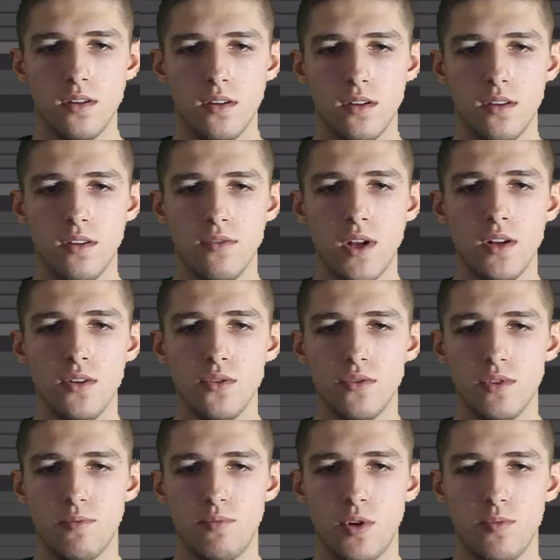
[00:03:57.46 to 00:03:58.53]
the value of
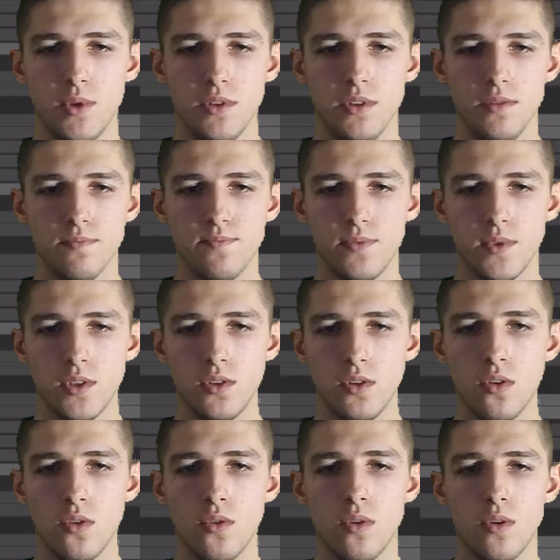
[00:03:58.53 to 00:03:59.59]
the property.
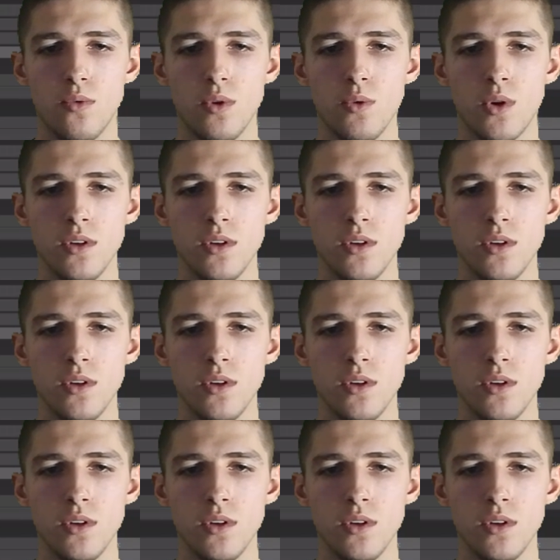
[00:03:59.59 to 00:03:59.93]
So we want